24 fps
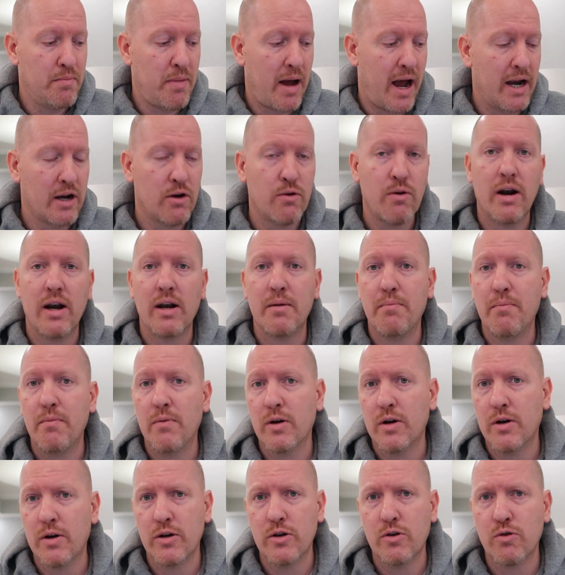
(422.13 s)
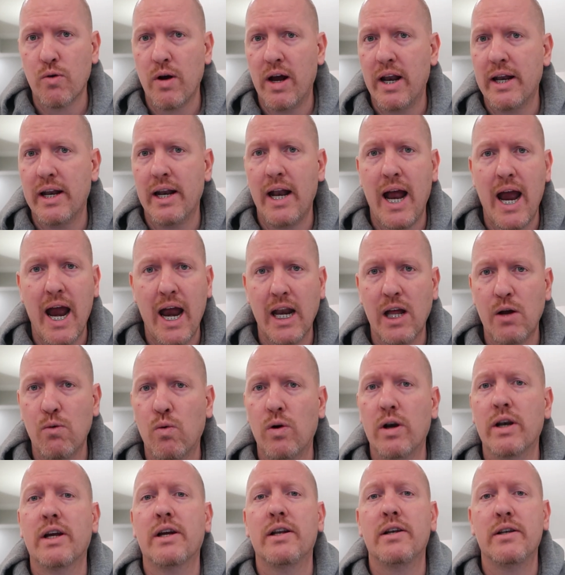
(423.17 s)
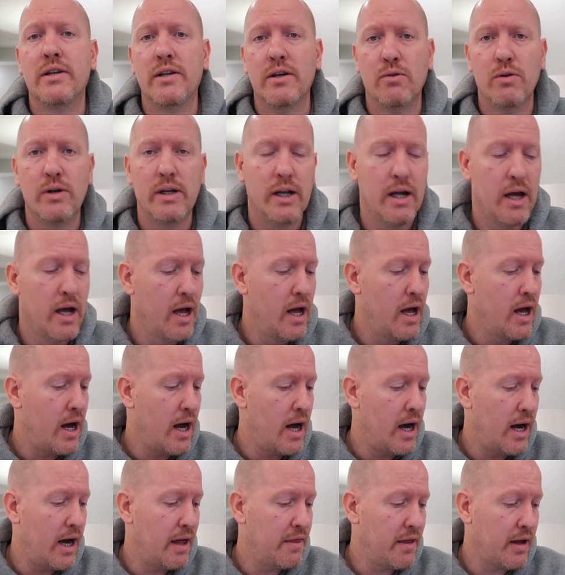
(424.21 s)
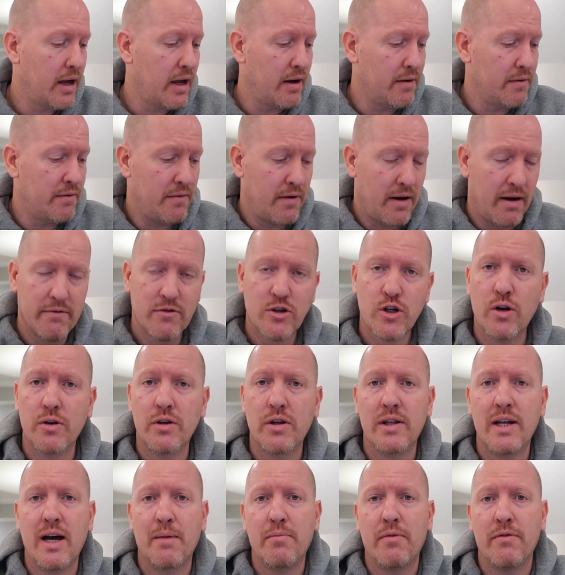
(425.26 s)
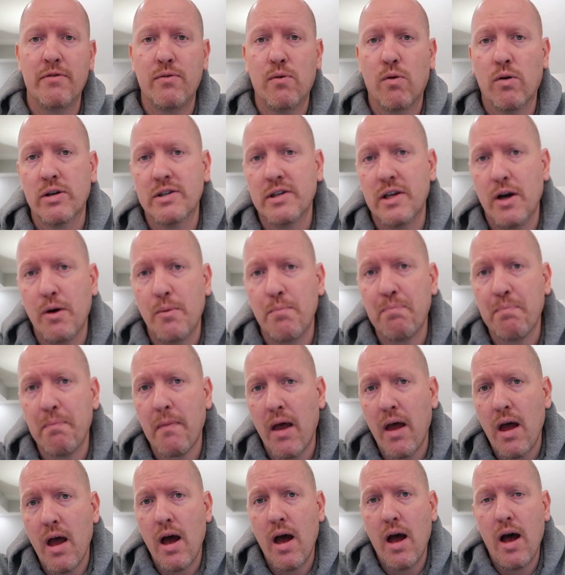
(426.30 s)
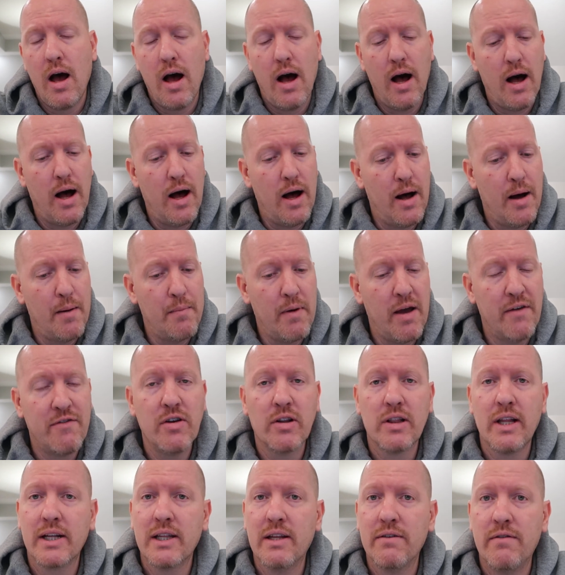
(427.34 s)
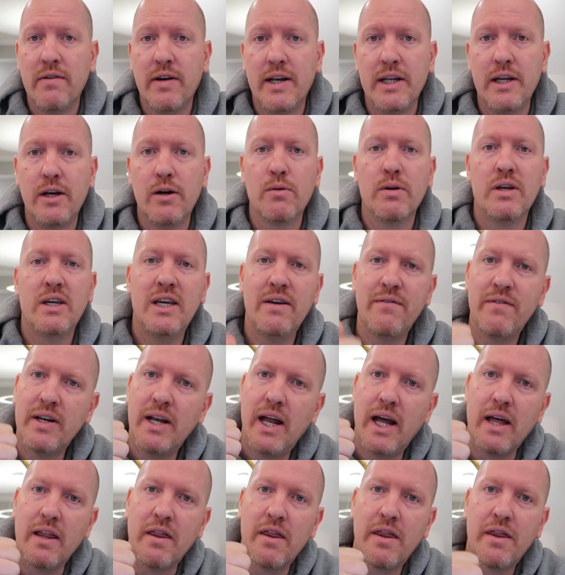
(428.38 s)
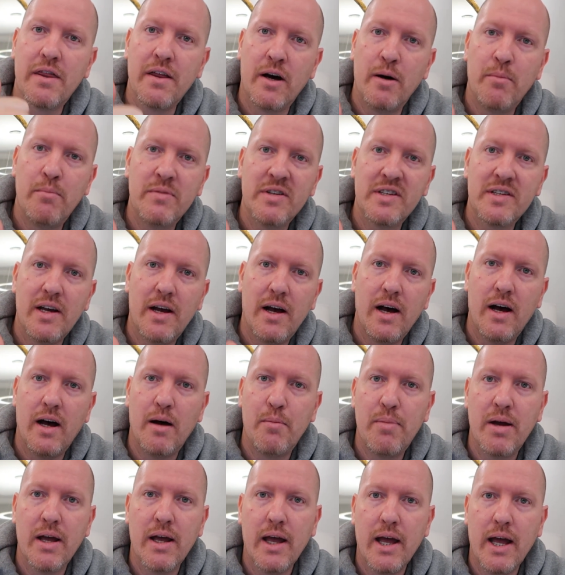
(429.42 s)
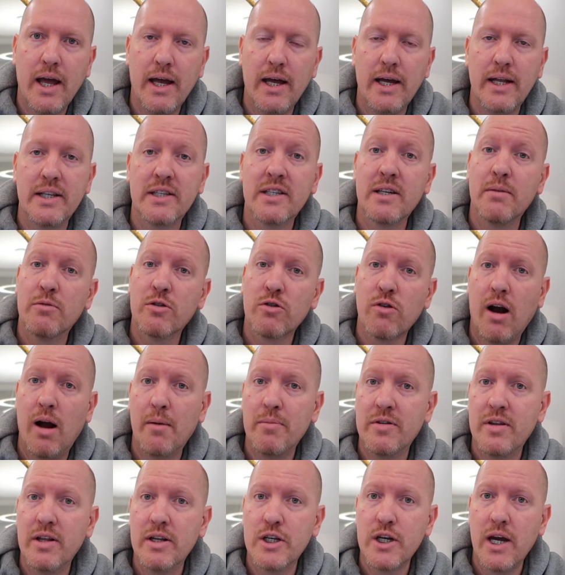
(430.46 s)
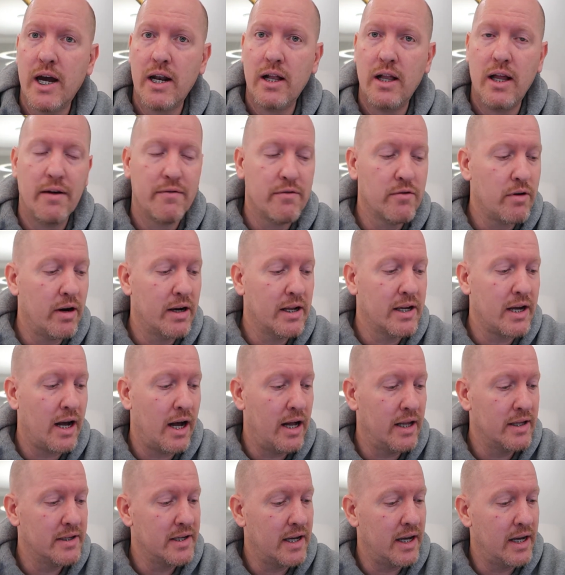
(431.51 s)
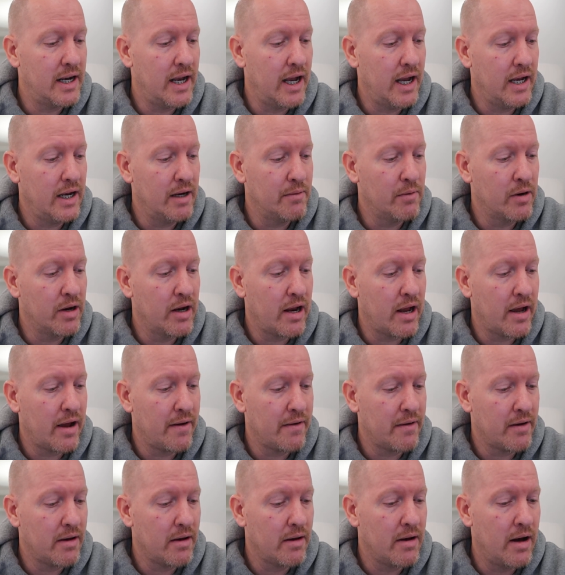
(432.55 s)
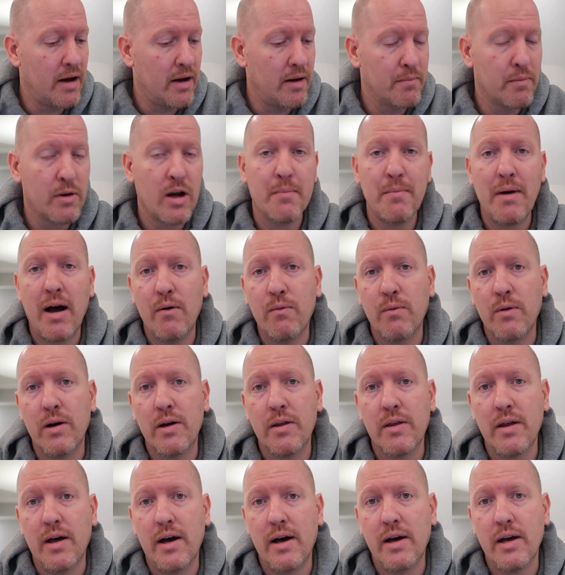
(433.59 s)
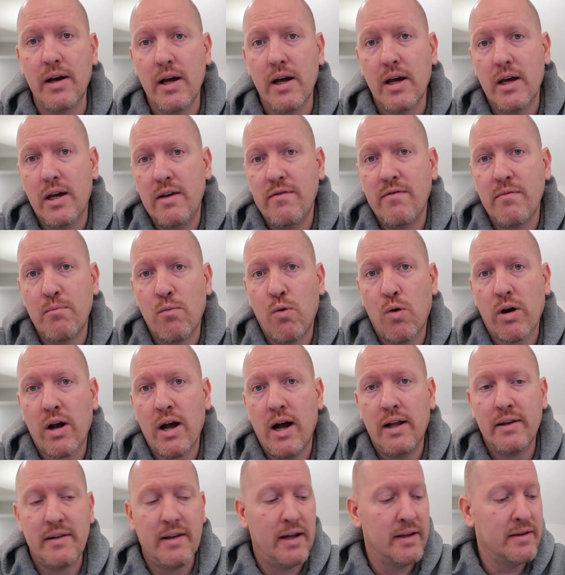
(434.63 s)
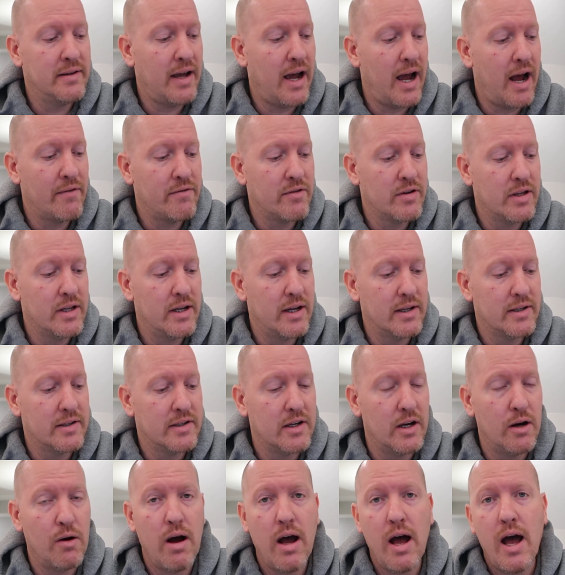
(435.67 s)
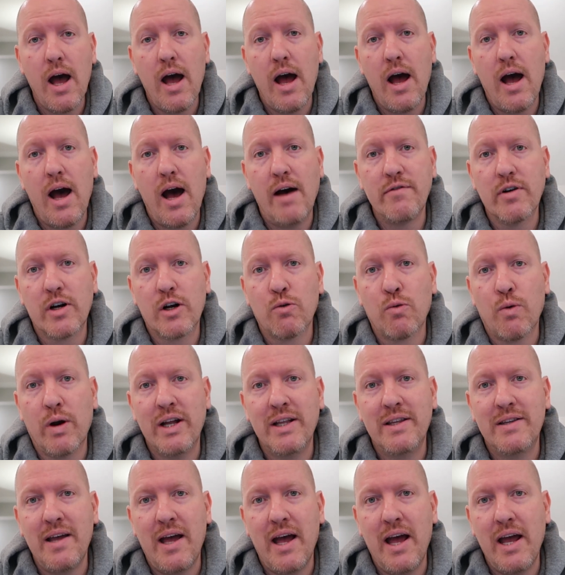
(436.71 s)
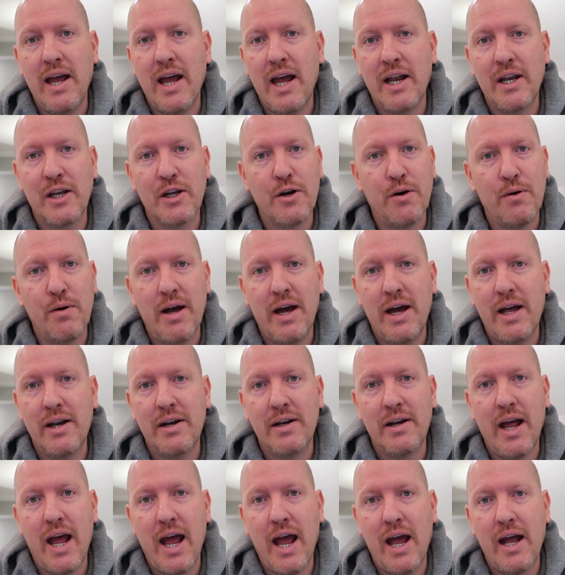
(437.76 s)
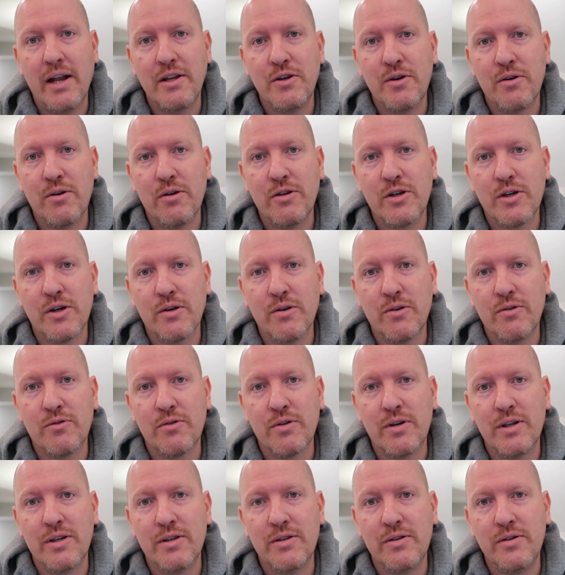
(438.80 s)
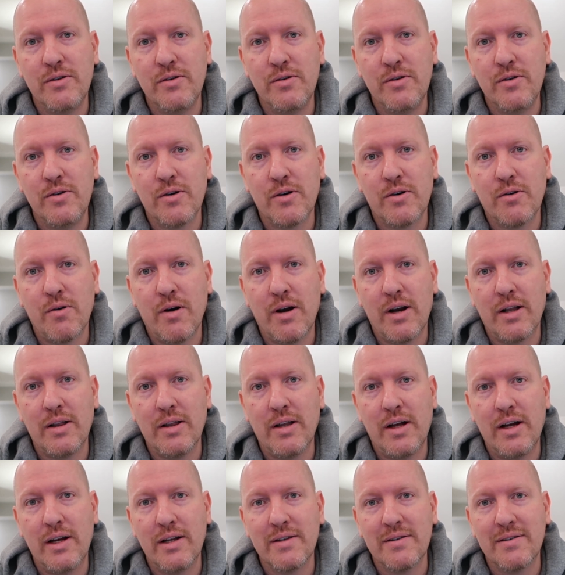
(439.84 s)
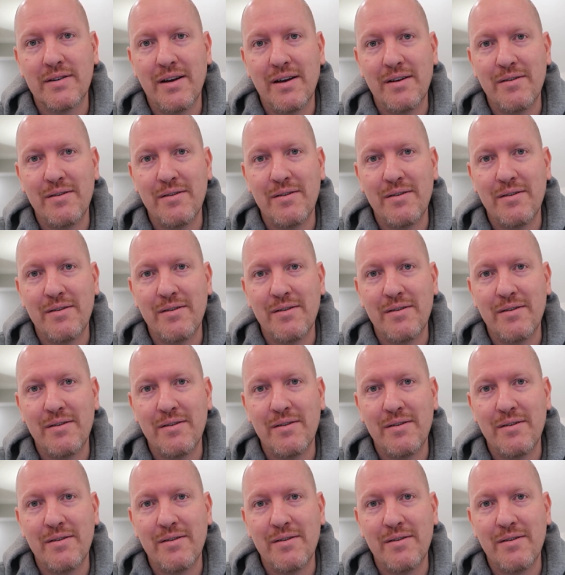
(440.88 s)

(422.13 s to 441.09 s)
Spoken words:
Bad credit, good credit, anyone can do it. I think I've showed you that before. So if you like the video, give it a thumbs up and subscribe to the channel. I have great content, and we're going to come out with even more content after this. So have a great day, and go ahead and add your children to your credit lines.